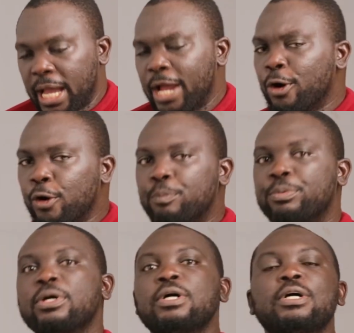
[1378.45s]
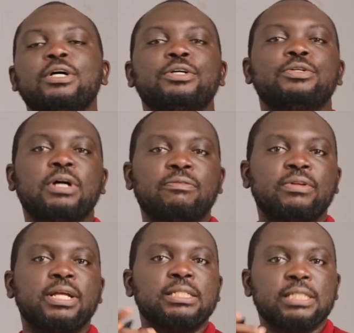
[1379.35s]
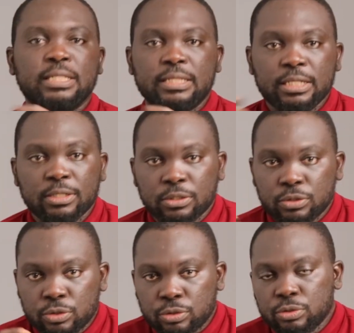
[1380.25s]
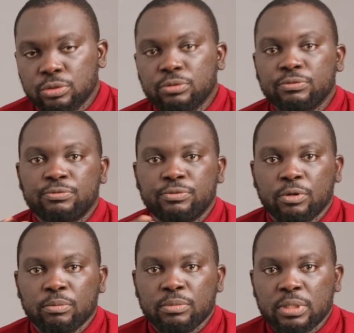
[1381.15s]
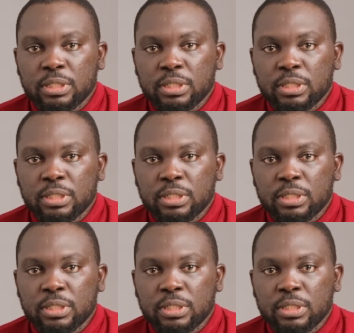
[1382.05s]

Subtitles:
I hope you have learned a thing or two from